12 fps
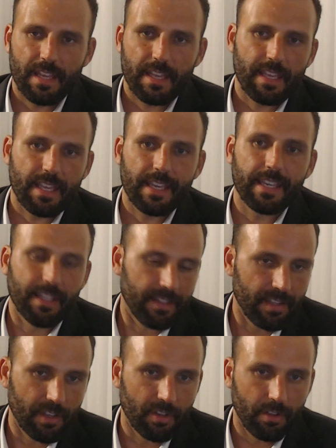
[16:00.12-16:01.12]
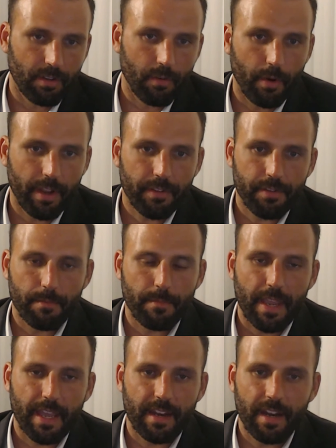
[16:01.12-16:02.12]
until oil
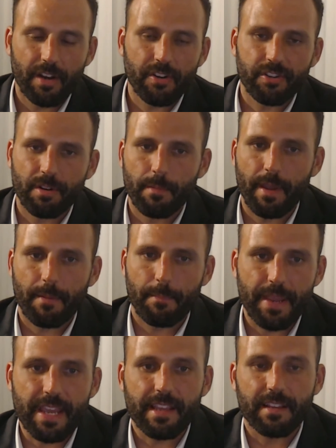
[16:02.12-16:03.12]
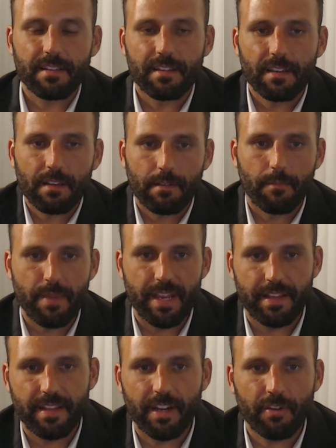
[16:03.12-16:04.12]
demand and energy demand peaks
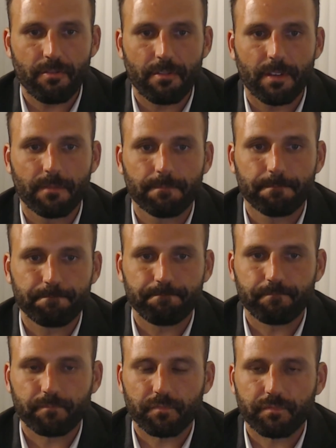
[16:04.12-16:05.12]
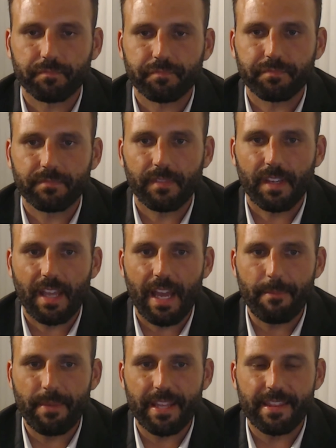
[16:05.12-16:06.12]
mid-century. I
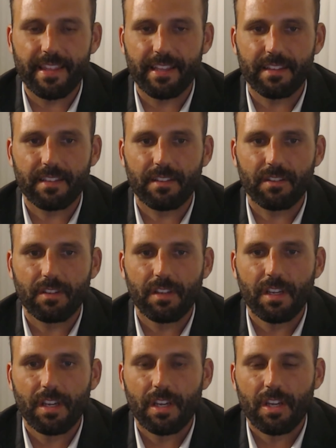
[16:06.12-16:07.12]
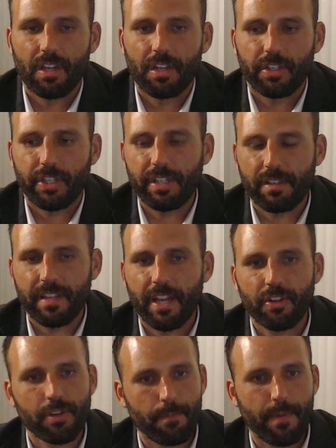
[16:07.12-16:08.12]
mean, she's
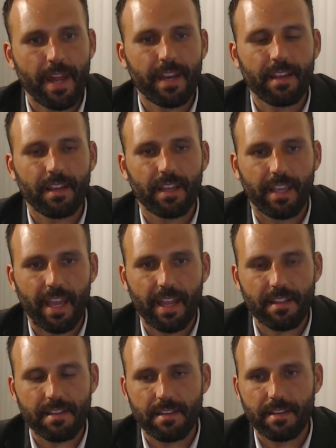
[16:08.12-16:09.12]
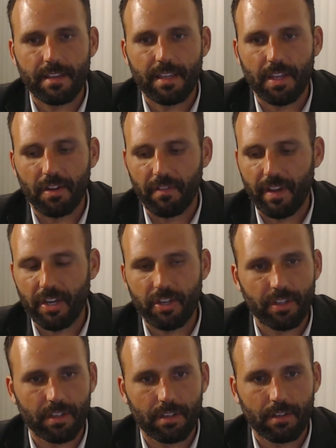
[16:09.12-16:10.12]
essentially betting against
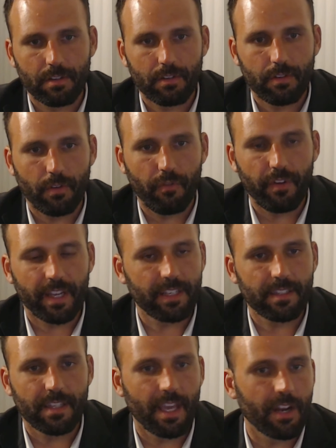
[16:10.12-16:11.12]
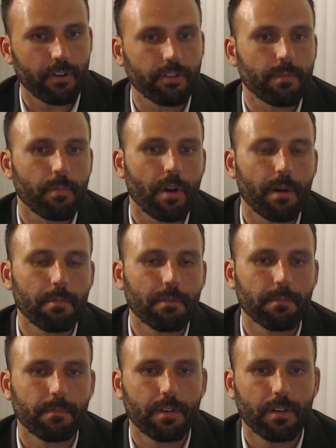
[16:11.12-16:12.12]
innovation to fix the energy problem,
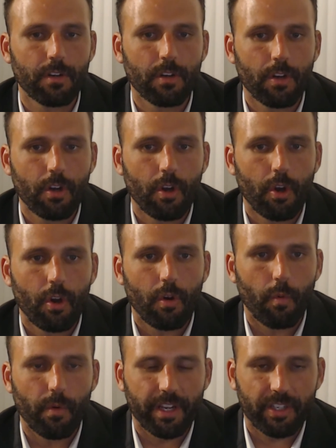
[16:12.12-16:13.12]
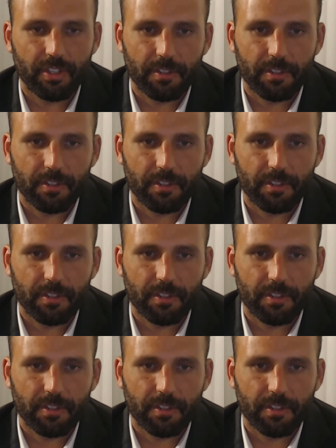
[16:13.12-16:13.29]
which